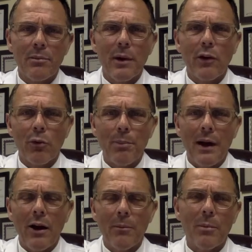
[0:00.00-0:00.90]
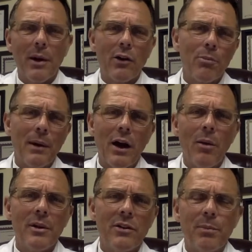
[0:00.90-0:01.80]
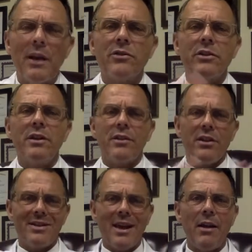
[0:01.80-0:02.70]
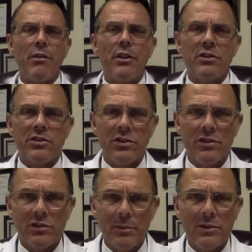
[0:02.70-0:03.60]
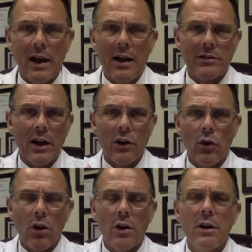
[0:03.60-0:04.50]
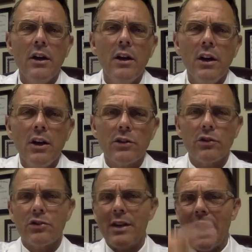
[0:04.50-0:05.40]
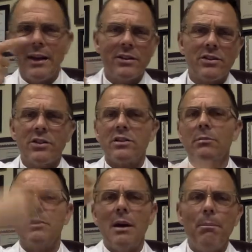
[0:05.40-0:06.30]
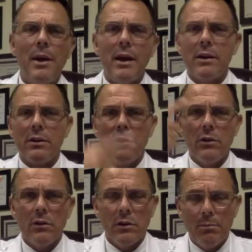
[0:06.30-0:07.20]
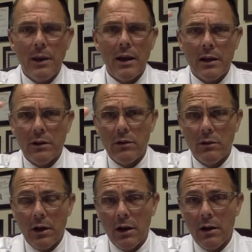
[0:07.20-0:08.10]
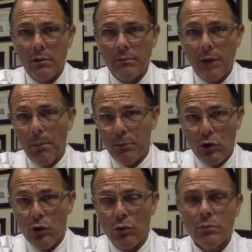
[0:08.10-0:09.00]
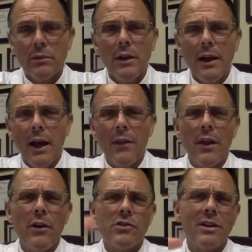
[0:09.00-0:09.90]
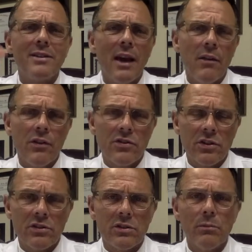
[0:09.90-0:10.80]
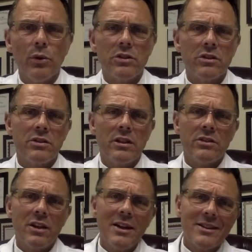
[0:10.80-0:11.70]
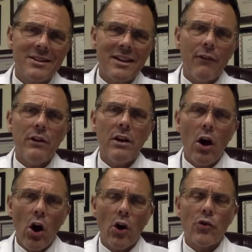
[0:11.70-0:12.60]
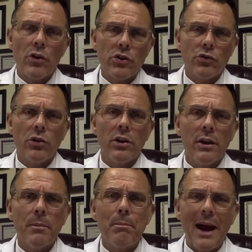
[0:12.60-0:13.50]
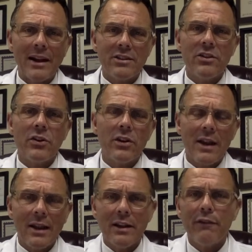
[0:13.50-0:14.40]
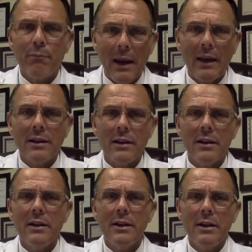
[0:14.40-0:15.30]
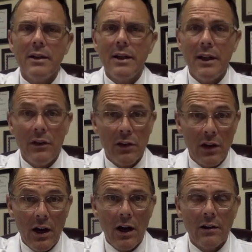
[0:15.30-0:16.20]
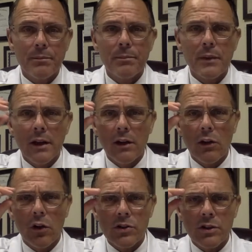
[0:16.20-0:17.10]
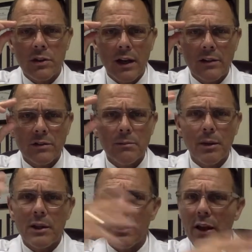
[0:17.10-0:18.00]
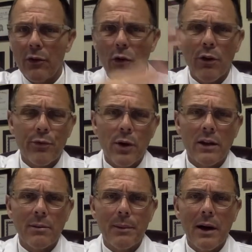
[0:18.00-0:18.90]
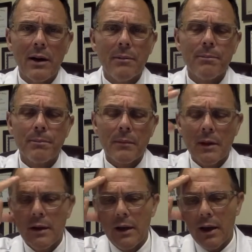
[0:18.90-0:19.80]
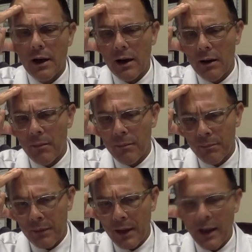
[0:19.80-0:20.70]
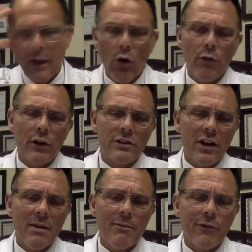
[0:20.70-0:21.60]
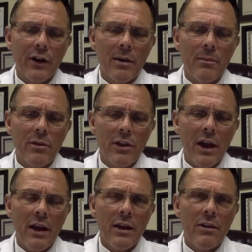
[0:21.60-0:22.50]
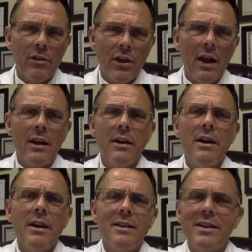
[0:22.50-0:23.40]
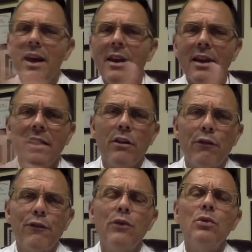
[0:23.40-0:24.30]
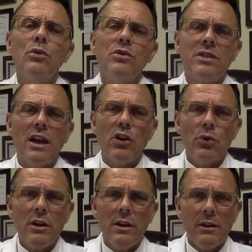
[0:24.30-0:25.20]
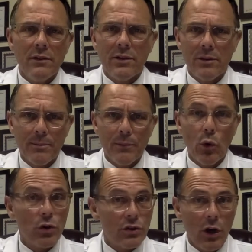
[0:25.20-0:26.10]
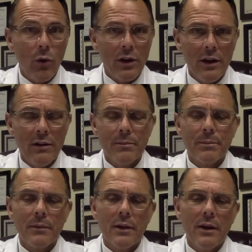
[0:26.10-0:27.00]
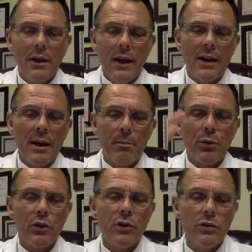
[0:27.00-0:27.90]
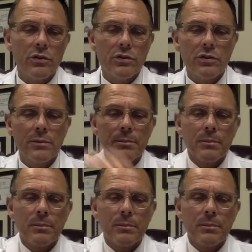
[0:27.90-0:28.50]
the microbiome. The microbiome is basically the 10th system, as I call it. So there's 9 systems that make up you, and then there's a 10th system, which is these 700 trillion bacteria that live mainly in the gut, in the large intestine, but again, they're all throughout the body. And over a time frame, they then take in the foods that you eat or don't eat, and then produce